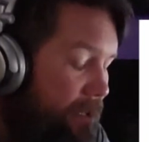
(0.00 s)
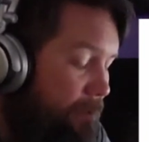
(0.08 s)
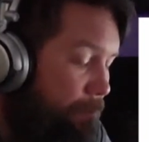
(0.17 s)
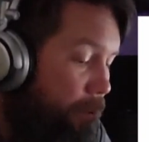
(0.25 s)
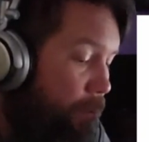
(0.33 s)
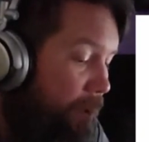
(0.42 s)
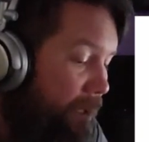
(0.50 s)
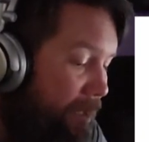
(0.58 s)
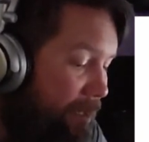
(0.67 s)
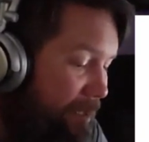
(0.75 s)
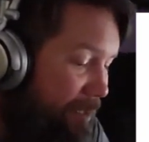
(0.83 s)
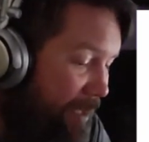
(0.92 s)
The point
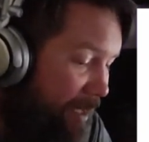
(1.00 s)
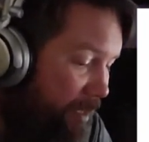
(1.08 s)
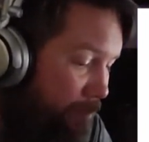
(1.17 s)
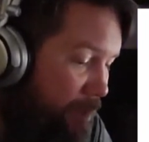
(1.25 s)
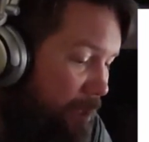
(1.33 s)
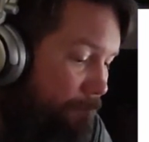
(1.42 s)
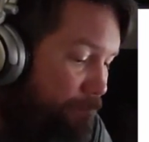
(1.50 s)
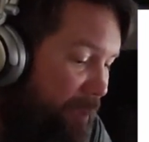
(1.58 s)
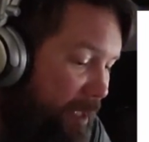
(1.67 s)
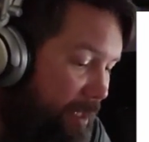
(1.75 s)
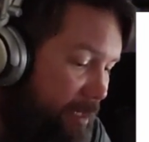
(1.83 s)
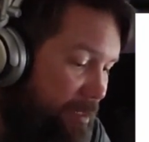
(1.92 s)
of the game
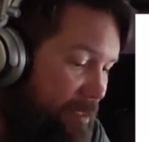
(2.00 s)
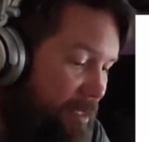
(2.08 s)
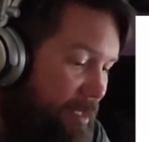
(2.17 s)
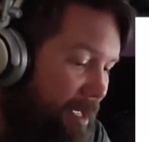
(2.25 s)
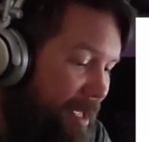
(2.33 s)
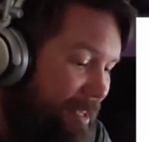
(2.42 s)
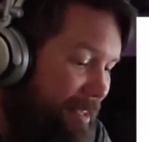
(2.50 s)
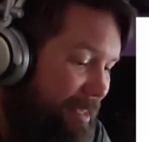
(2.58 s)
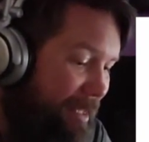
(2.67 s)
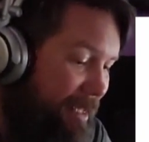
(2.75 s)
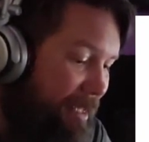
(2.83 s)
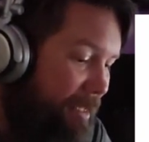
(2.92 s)
is
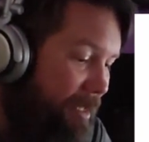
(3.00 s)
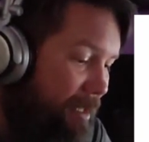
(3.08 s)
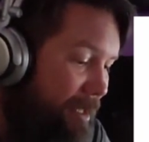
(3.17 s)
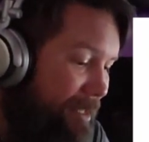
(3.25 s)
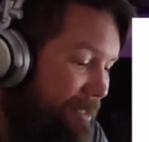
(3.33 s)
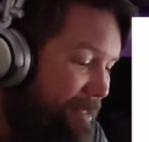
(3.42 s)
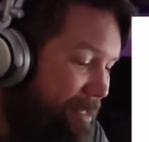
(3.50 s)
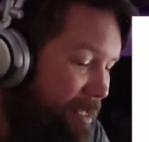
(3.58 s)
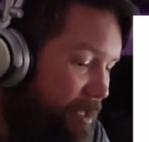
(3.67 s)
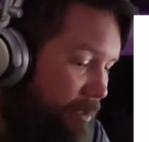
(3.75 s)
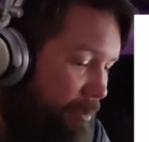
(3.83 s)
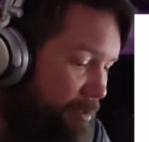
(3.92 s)
the
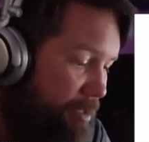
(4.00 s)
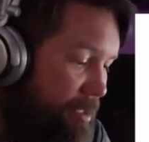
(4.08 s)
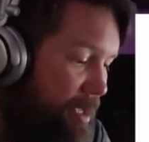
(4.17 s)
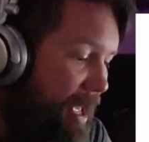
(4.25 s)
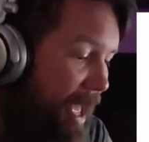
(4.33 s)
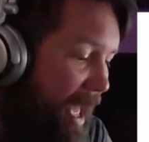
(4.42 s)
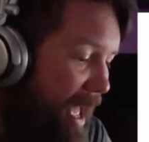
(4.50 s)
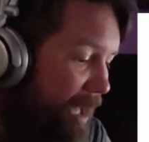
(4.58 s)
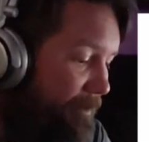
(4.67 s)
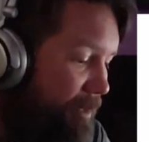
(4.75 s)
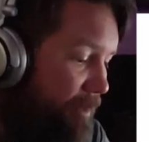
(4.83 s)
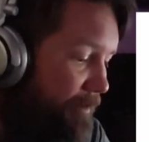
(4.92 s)
seekers
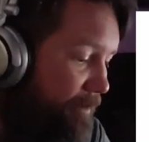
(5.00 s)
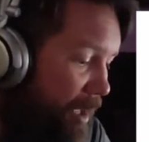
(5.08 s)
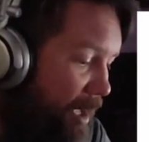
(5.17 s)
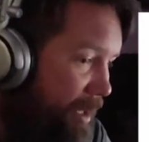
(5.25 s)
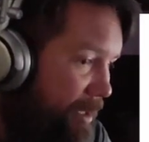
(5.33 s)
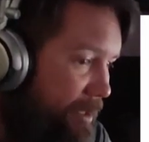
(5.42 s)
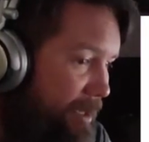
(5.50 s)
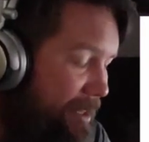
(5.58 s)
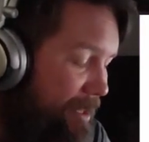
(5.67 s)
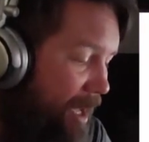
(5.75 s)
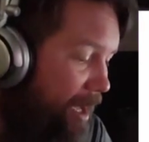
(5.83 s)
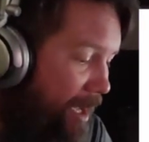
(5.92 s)
have to find
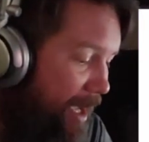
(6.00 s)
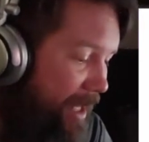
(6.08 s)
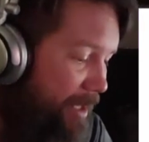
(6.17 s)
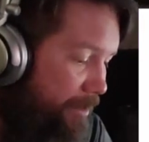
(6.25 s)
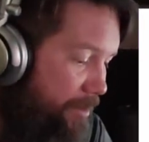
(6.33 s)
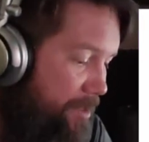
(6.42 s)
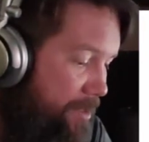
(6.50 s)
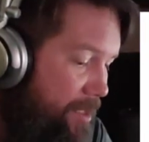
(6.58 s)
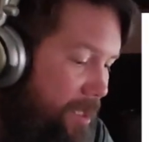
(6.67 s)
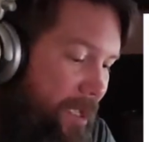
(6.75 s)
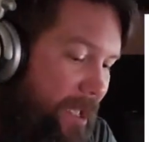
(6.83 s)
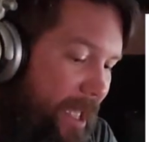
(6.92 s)
the hiders
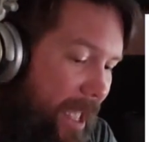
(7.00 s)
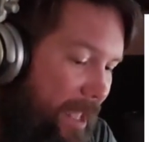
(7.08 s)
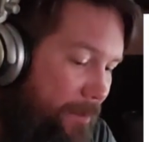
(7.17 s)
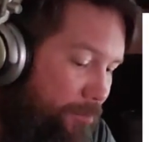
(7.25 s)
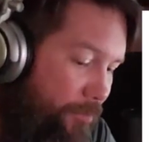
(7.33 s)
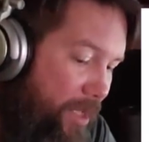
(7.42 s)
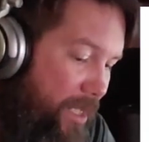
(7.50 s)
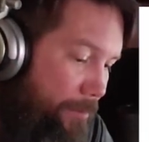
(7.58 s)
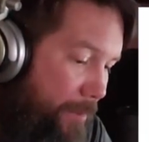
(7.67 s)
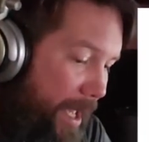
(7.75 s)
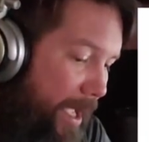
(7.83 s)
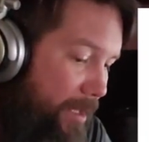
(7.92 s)
and bring
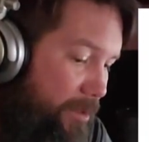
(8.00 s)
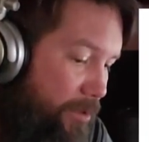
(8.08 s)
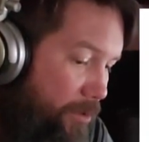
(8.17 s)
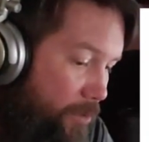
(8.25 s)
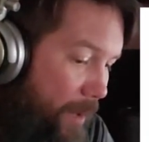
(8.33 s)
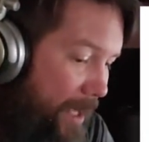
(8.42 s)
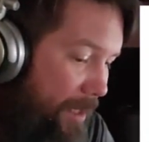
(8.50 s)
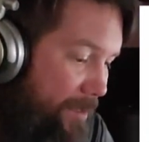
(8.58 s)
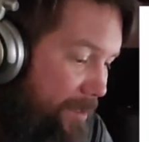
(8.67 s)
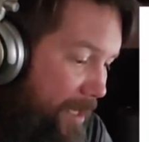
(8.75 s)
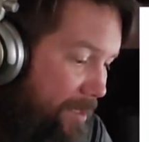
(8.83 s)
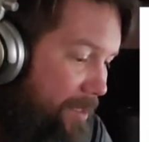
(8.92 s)
him back to a
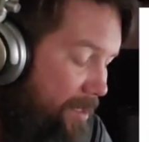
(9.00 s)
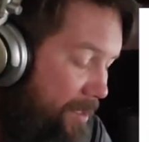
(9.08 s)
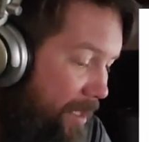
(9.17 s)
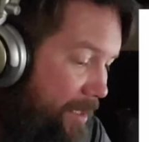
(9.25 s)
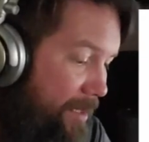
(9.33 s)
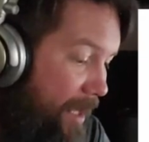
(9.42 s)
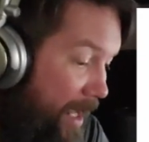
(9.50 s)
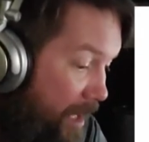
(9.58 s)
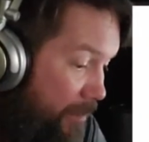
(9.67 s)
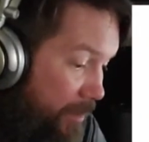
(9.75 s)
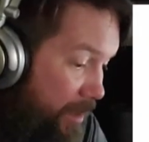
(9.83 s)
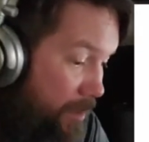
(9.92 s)
designated
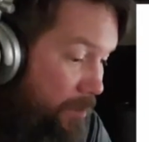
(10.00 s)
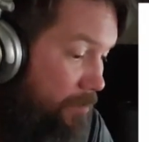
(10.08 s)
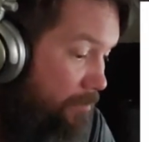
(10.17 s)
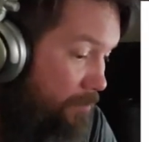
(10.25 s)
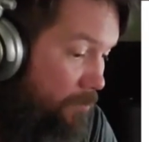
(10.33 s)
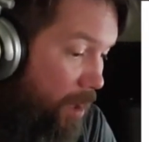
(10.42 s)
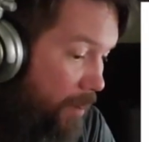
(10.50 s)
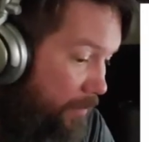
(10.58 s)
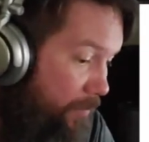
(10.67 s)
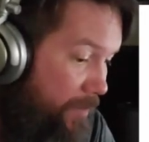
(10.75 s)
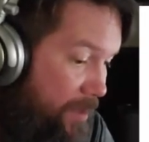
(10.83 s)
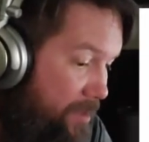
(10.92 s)
area
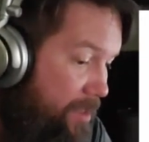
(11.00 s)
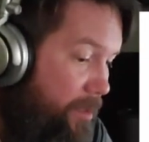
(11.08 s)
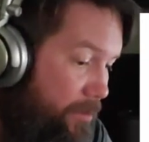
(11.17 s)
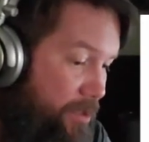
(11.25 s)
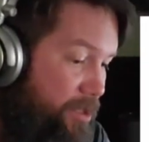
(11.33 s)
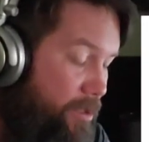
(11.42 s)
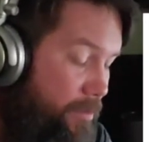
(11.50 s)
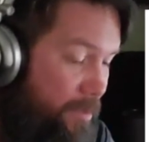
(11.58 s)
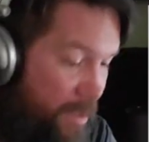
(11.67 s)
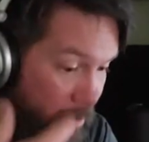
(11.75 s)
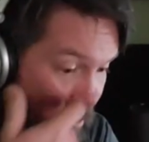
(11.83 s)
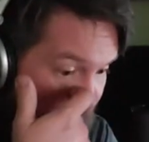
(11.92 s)
of the Seeker's
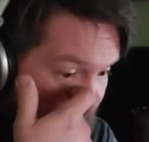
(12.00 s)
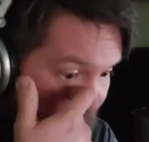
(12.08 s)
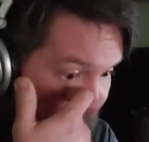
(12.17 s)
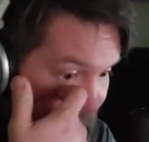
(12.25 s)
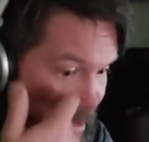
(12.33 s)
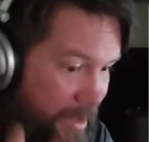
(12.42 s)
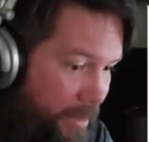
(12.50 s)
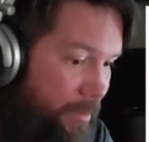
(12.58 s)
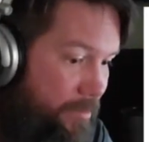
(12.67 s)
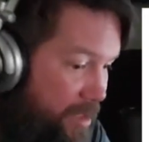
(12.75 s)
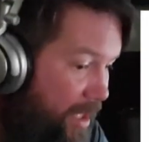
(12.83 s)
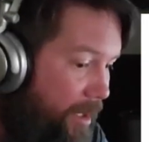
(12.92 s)
choosing, which they
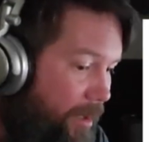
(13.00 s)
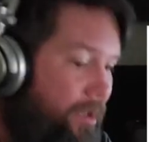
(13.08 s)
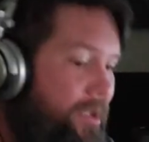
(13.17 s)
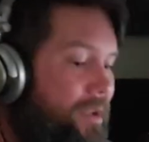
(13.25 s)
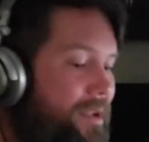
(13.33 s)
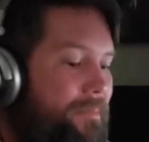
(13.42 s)
consider jail.